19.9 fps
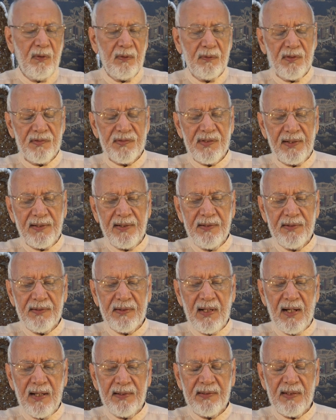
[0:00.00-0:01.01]
The
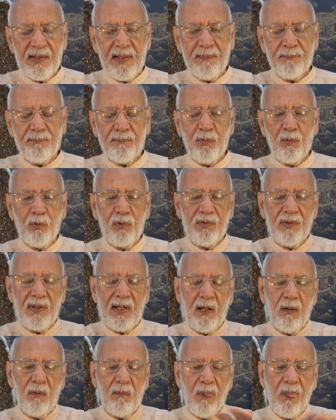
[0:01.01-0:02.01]
second card that I pull
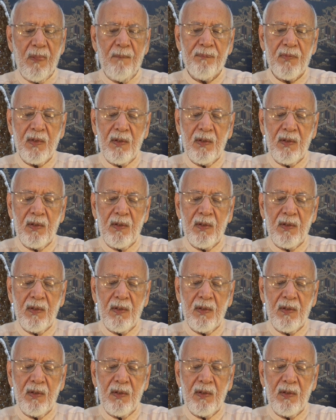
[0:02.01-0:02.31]
now